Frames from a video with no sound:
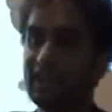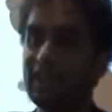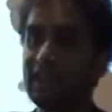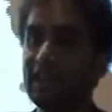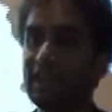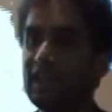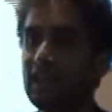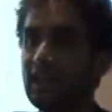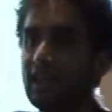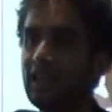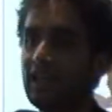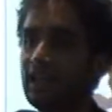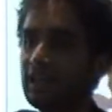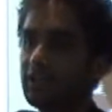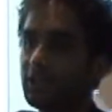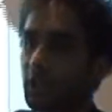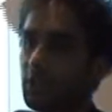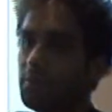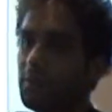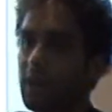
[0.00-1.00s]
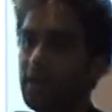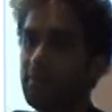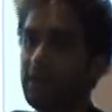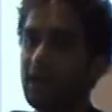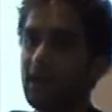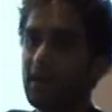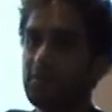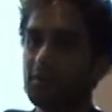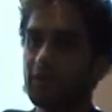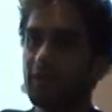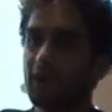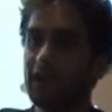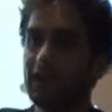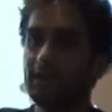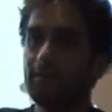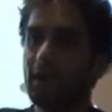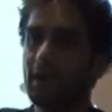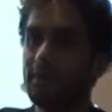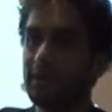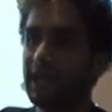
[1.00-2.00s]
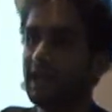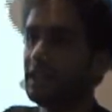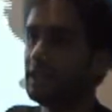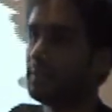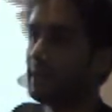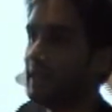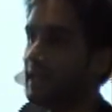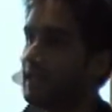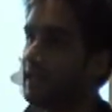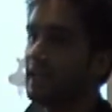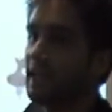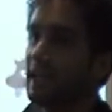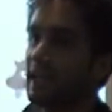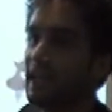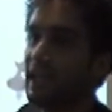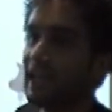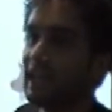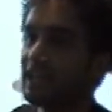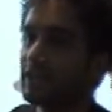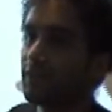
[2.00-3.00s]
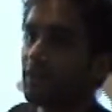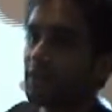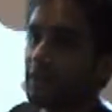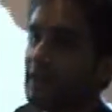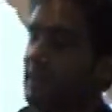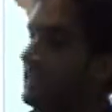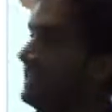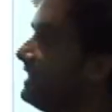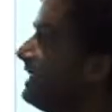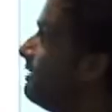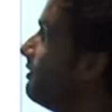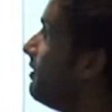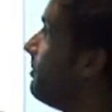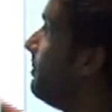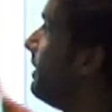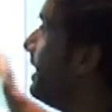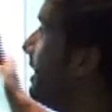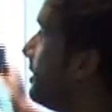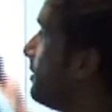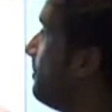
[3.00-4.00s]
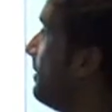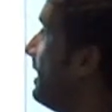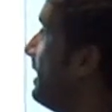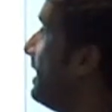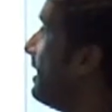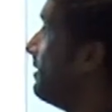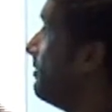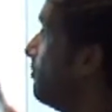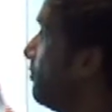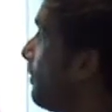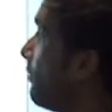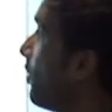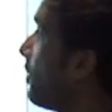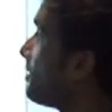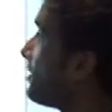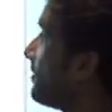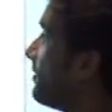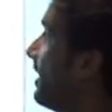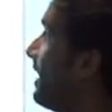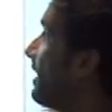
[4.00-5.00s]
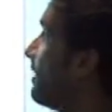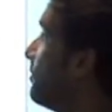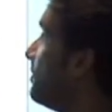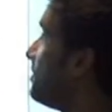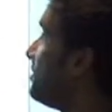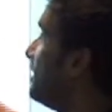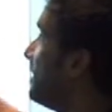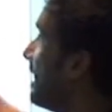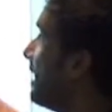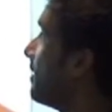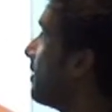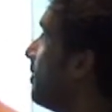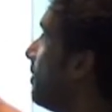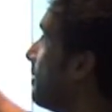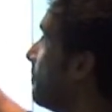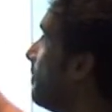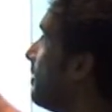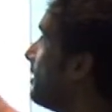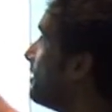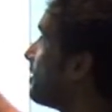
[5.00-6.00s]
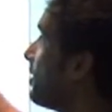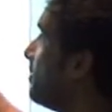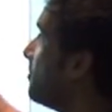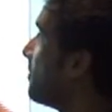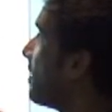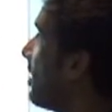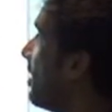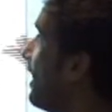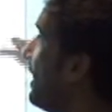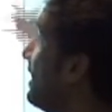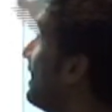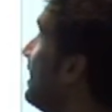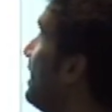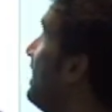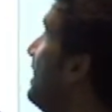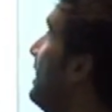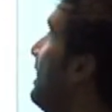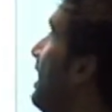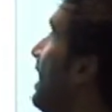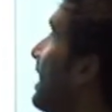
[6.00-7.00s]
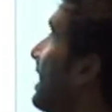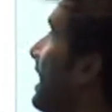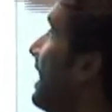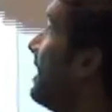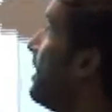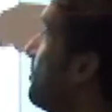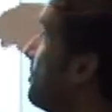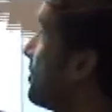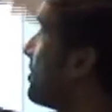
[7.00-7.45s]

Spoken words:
the SOAP API provided by PHP, and it's very easy with PHP and with lots of language to get going with a SOAP client. Again, I'm